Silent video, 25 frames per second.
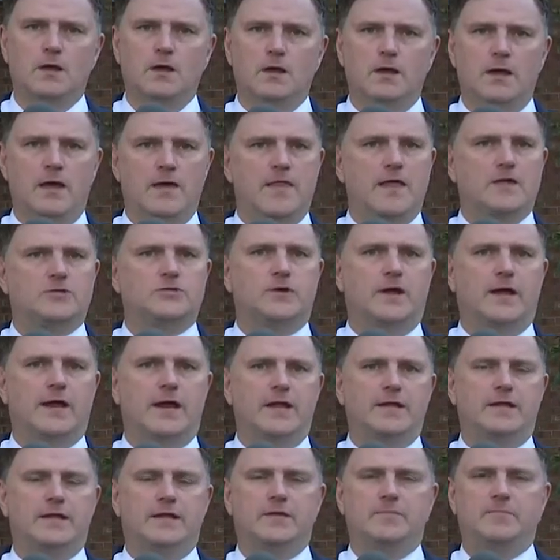Yeah, that's right. I
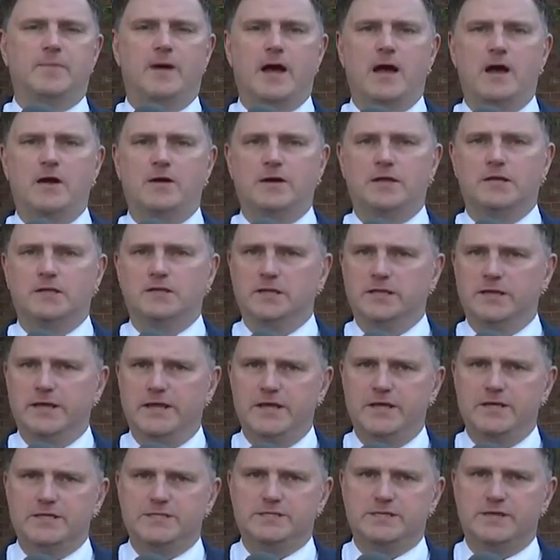did Byron and
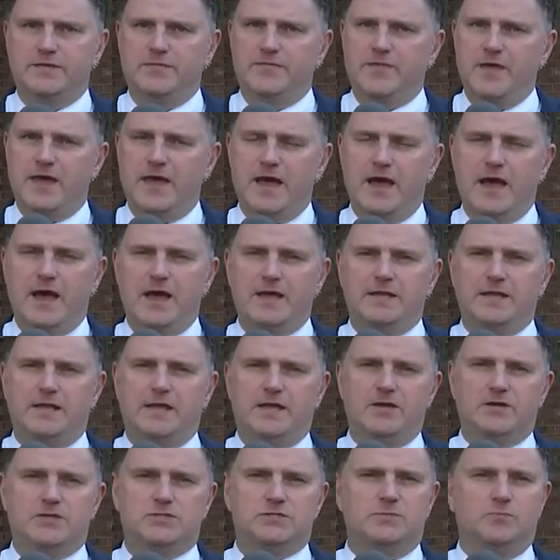Lanise, and they had to
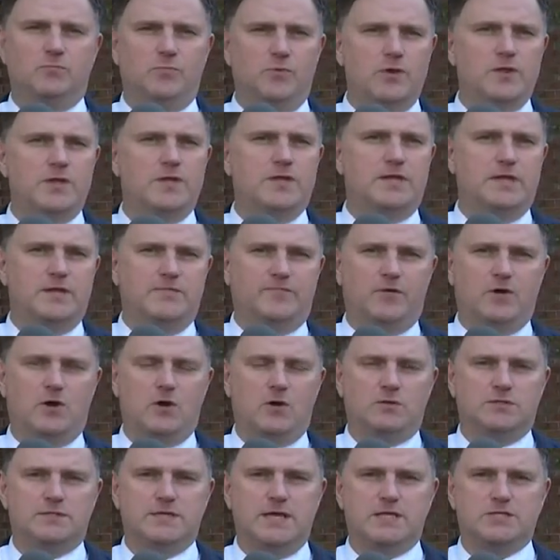hear some really
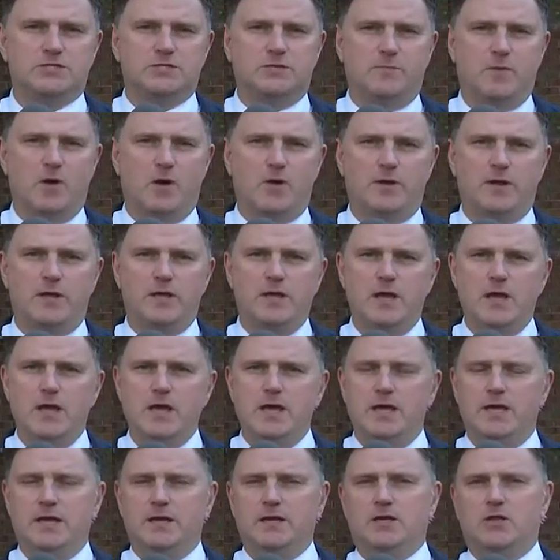difficult testimony,
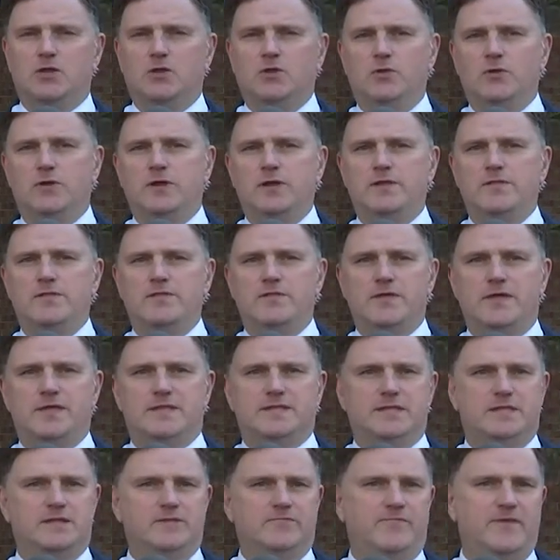including that
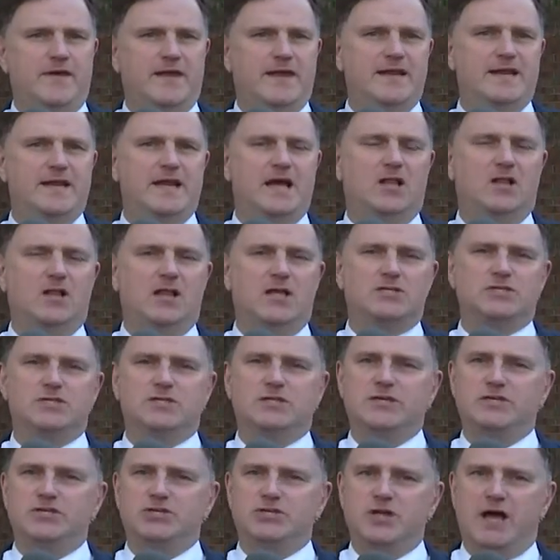the defendant
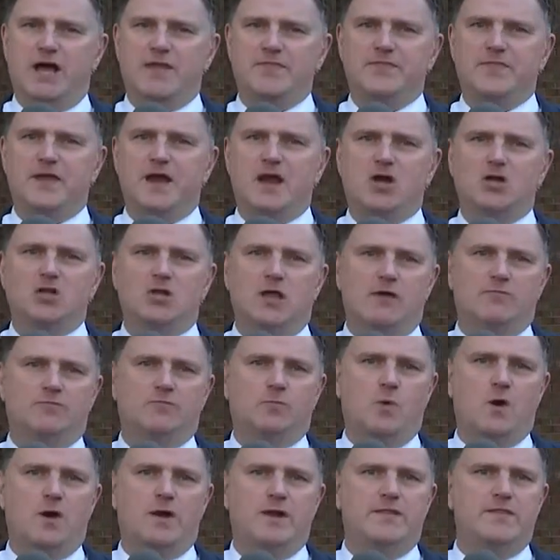allegedly shot their loved
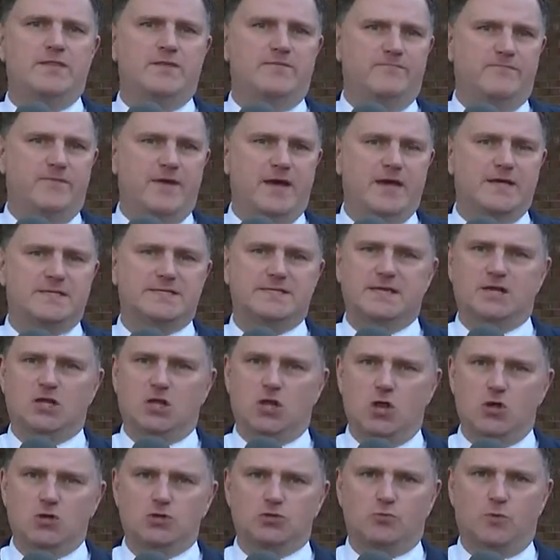one in the face at
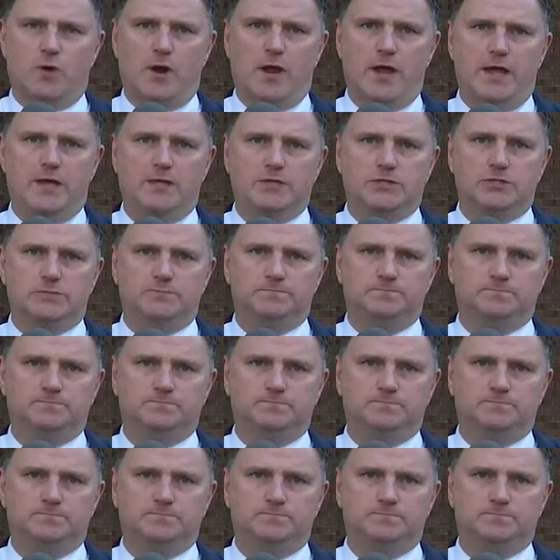close range.